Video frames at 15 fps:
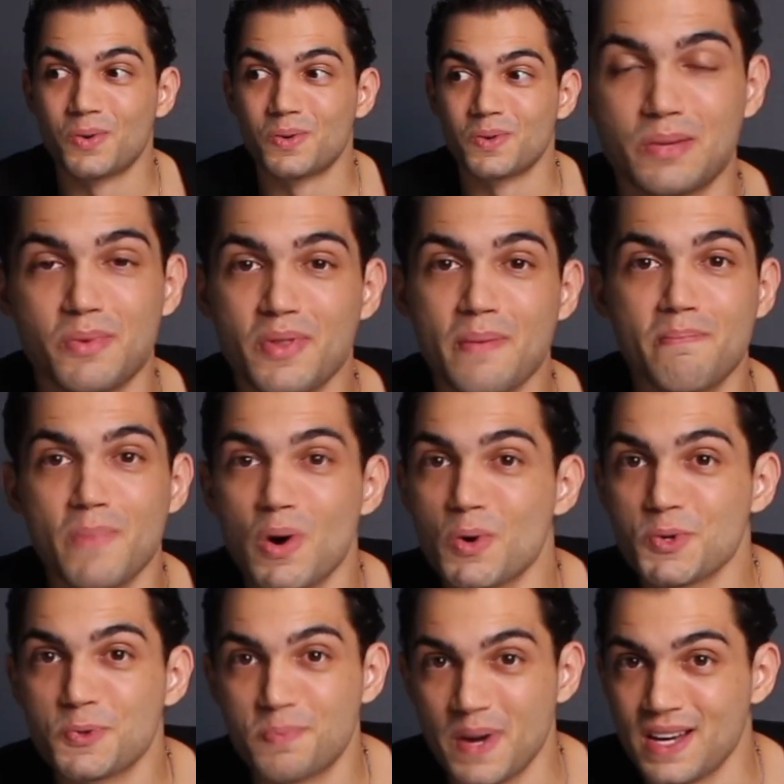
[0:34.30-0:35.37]
some of the
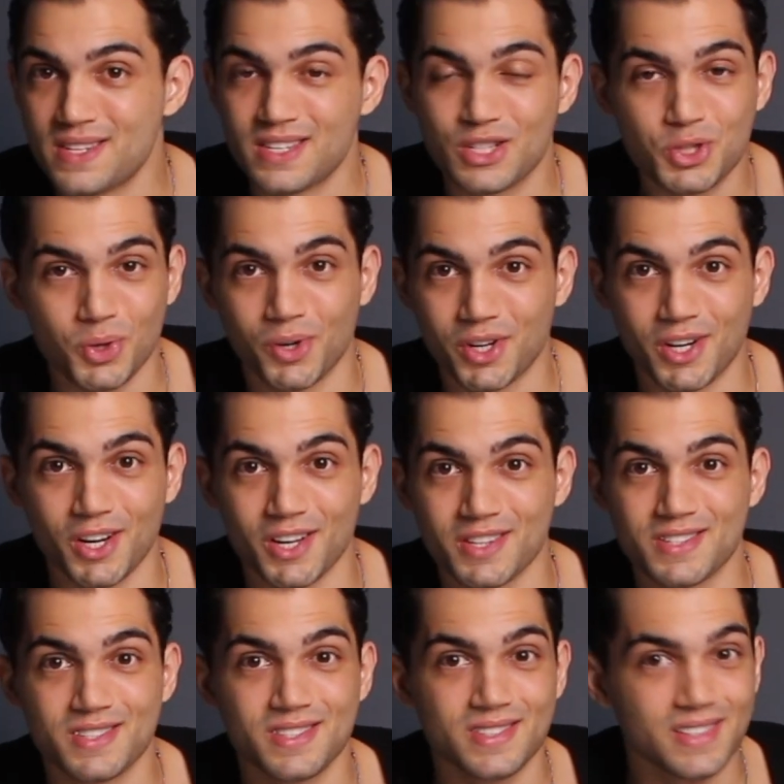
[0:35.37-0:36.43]
most basic
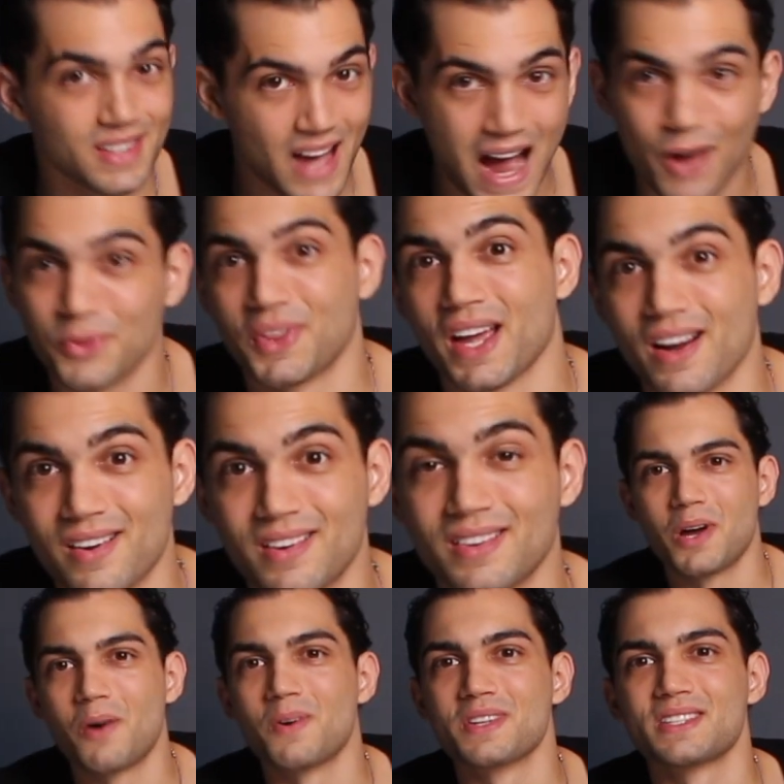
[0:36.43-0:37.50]
shortcuts out there.
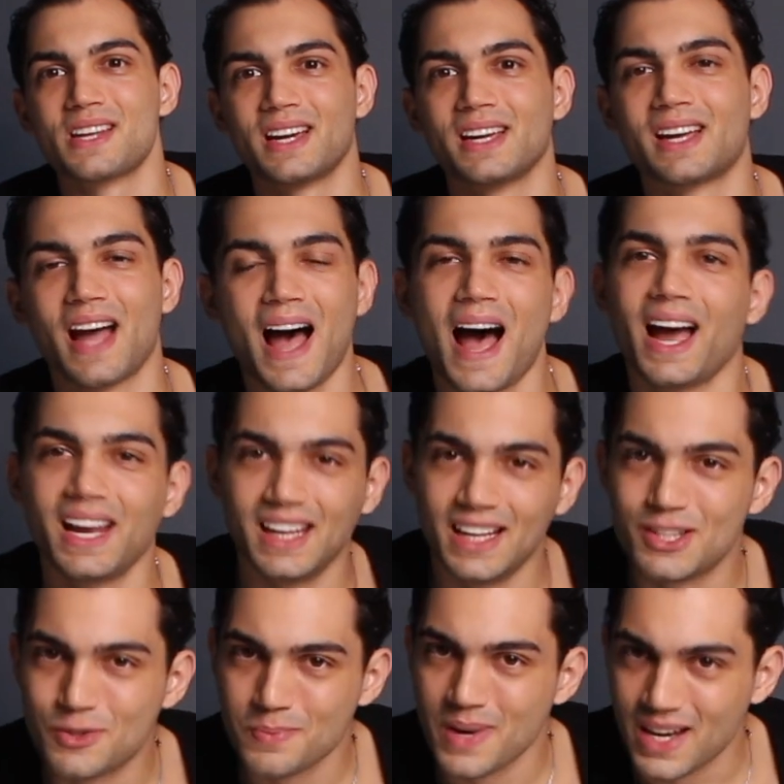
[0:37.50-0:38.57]
So I was like, I
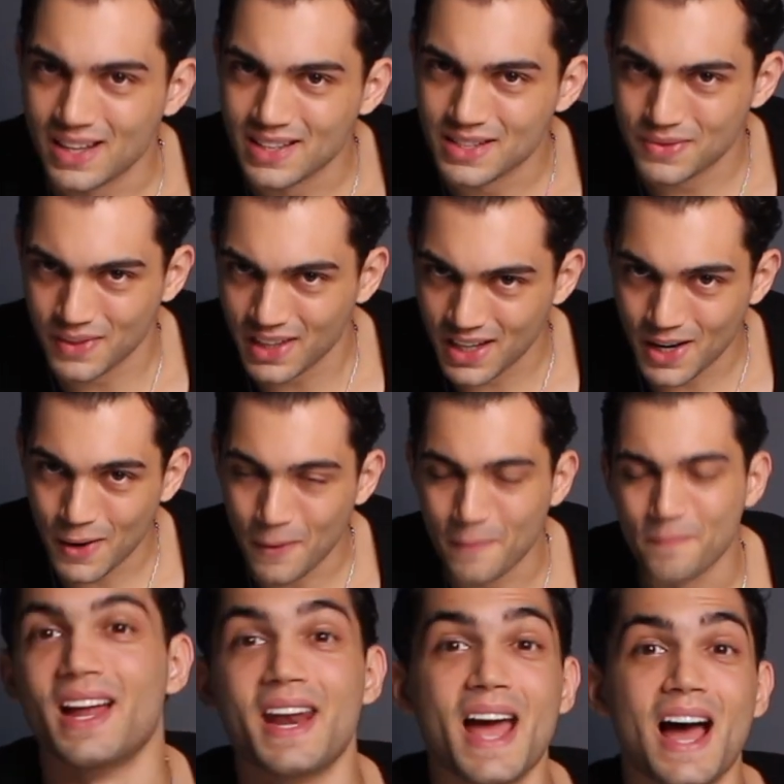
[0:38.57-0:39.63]
need to make this video.
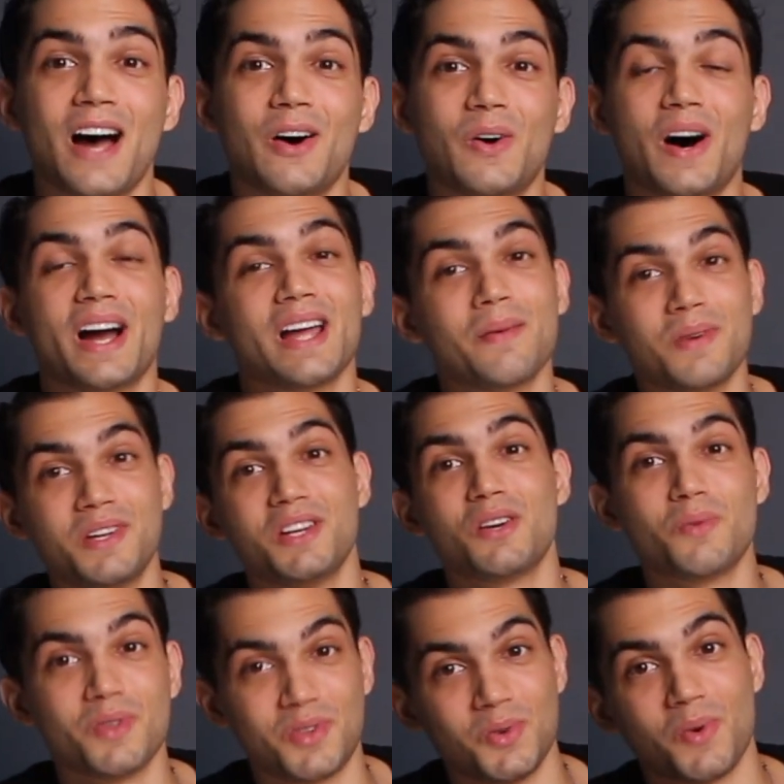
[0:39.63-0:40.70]
And now I am here
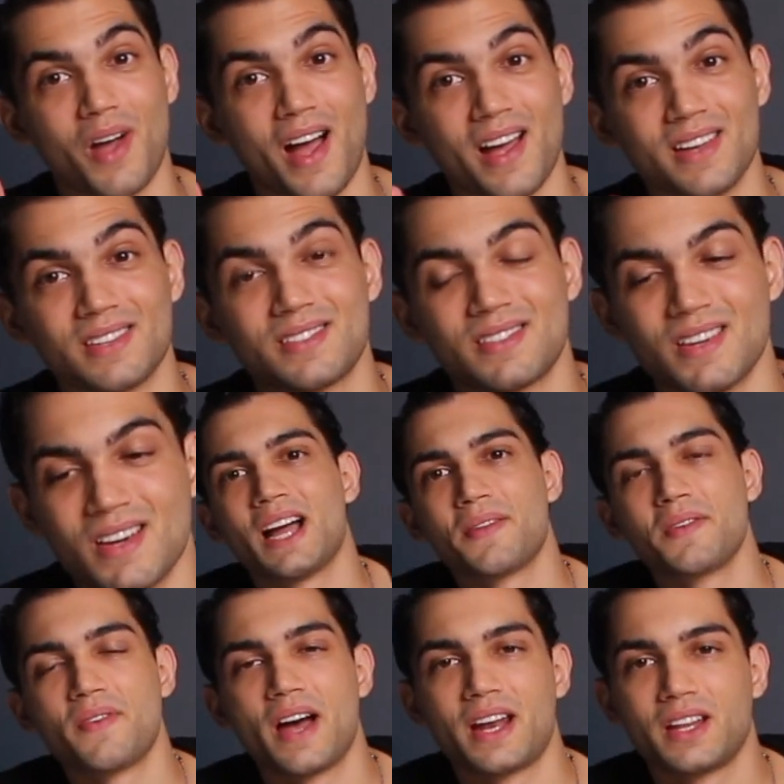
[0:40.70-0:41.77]
with you guys. I have
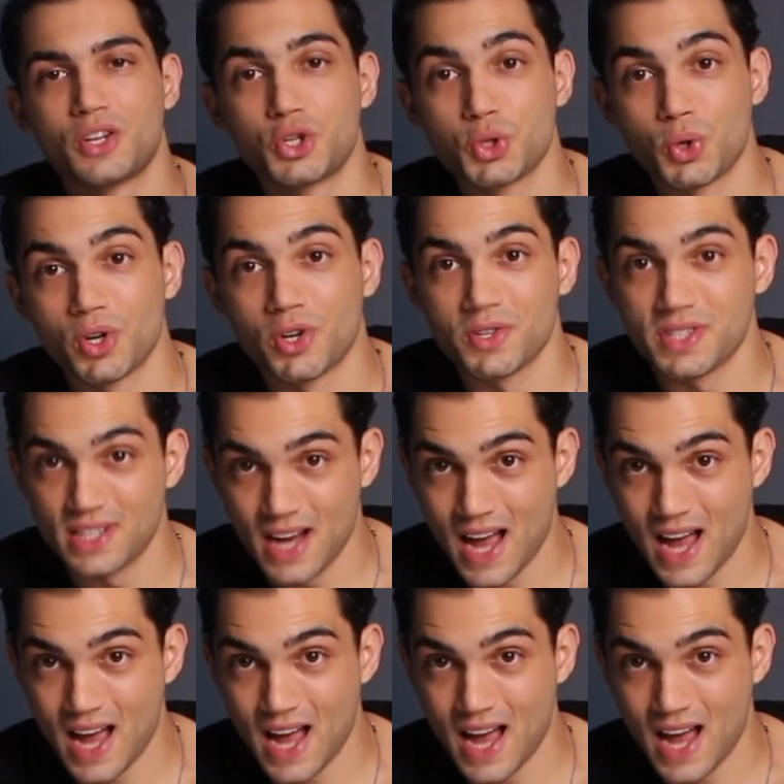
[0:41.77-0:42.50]
divided the shortcuts and